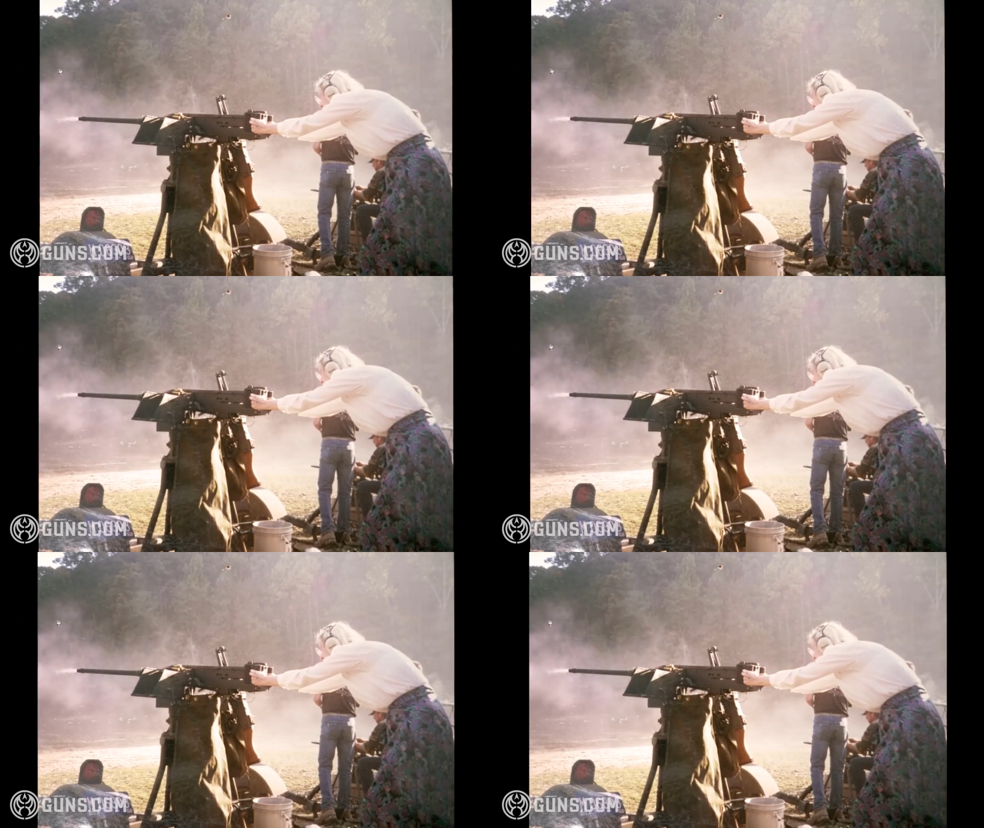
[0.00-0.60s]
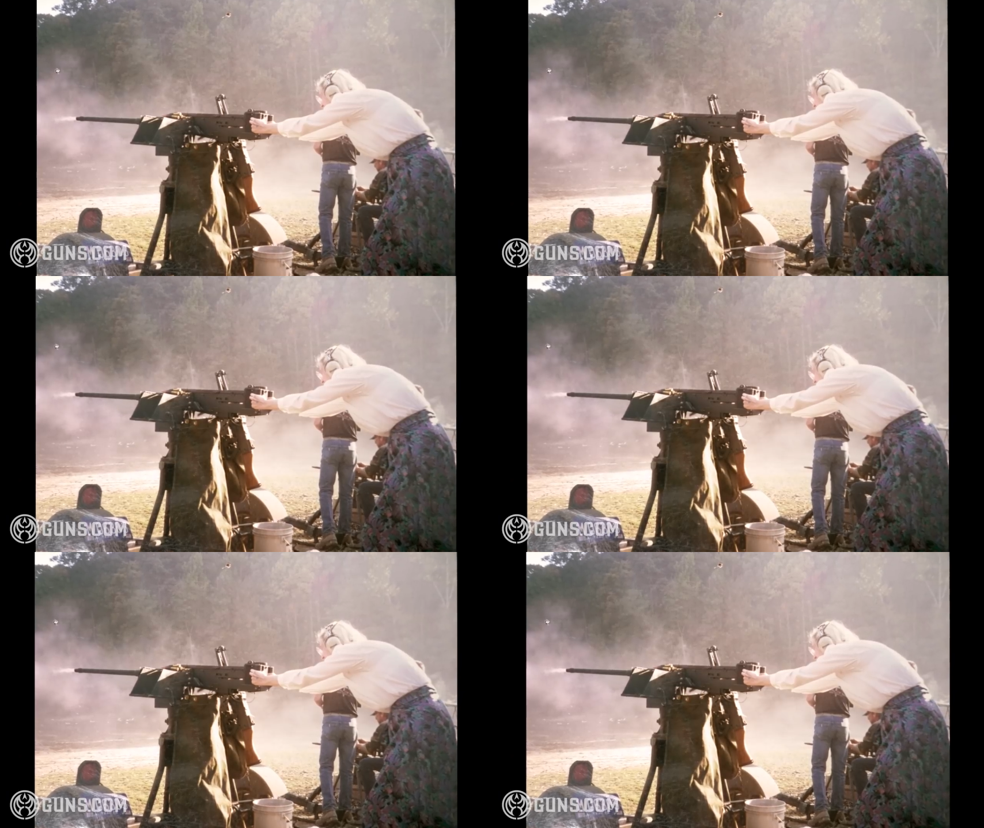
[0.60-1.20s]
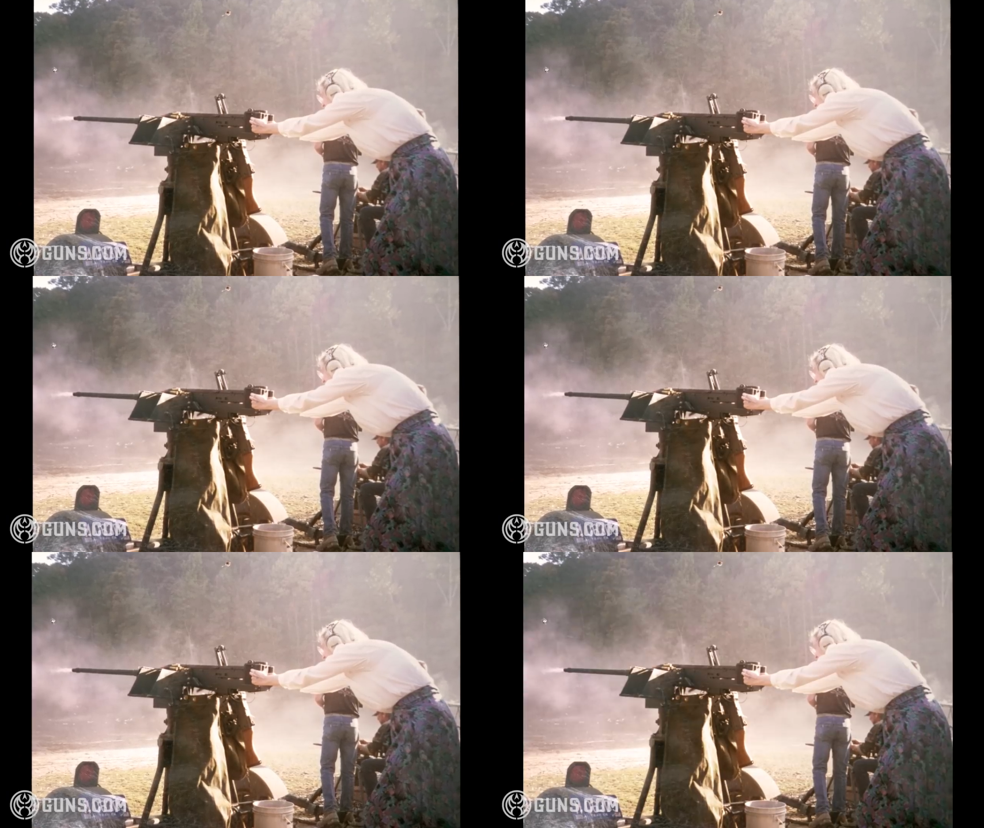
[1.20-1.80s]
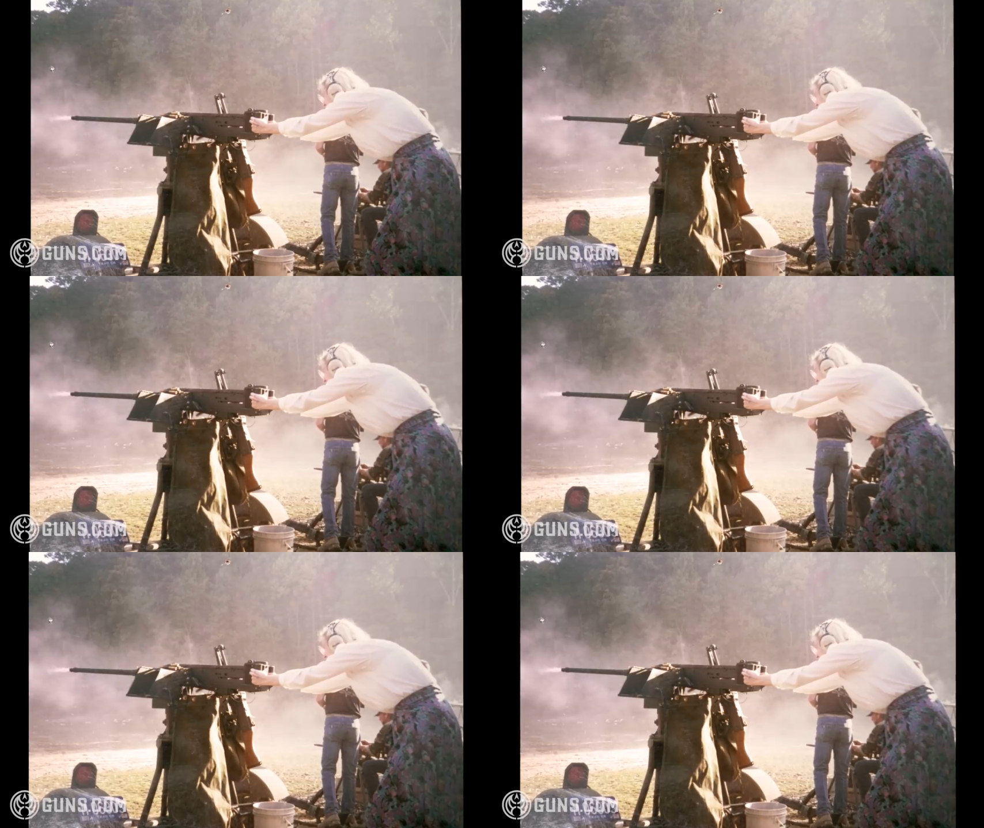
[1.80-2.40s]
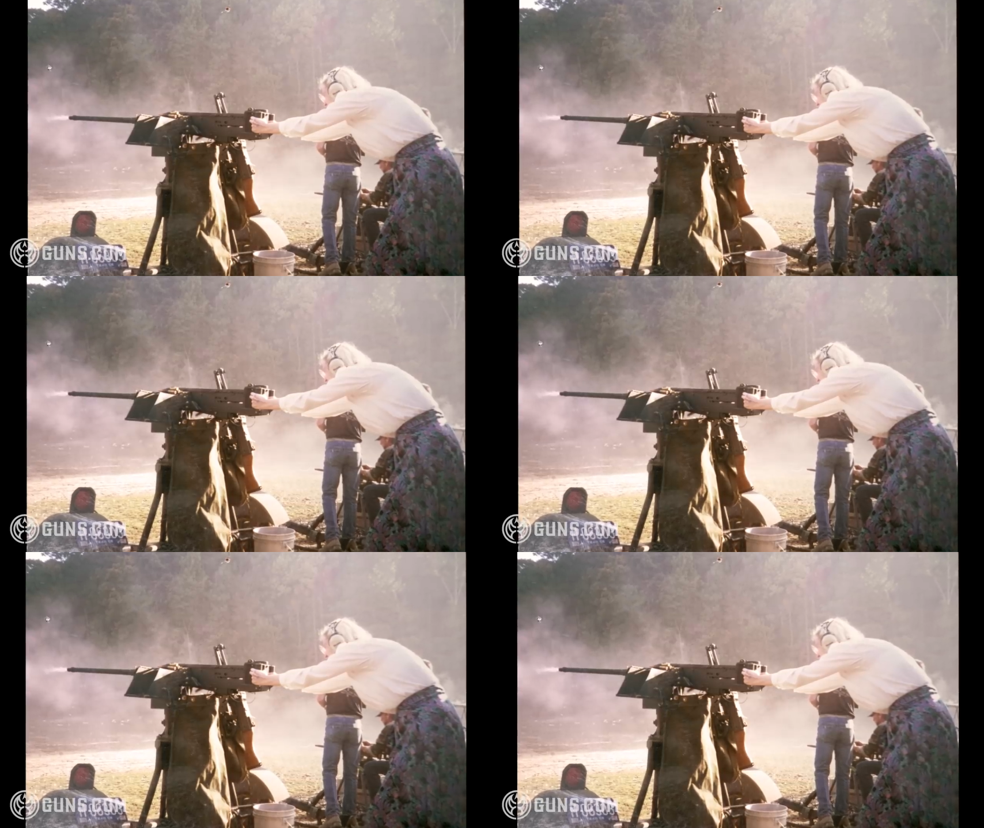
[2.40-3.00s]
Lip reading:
Nobody's mouth can be seen.